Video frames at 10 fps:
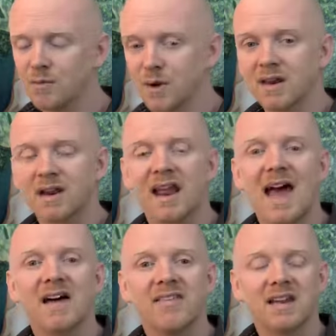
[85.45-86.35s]
we can
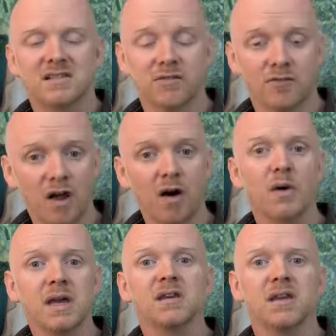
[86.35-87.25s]
allow that to flow
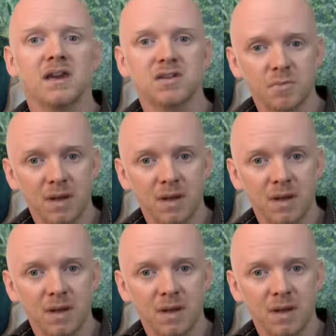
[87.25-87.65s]
in and